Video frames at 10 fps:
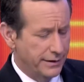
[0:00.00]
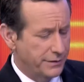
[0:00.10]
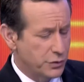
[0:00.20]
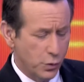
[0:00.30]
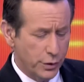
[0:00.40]

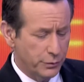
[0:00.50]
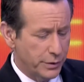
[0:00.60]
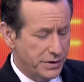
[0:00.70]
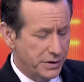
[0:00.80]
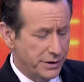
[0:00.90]
they've soared
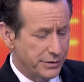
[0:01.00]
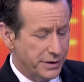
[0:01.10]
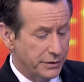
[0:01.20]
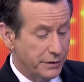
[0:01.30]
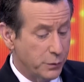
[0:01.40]
in recent
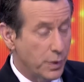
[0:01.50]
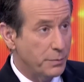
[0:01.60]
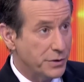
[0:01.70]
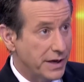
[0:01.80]
years, nearly forty